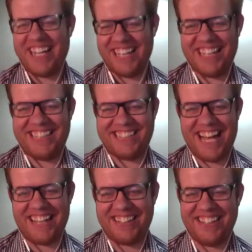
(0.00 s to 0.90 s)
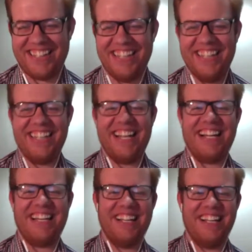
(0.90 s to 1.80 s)
exactly.
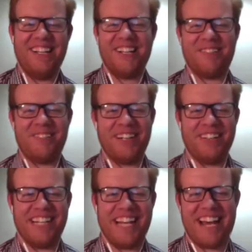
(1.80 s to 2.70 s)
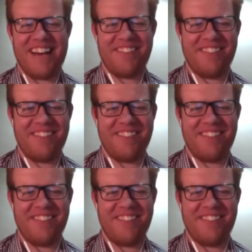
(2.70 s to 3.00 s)
Like, look, we only have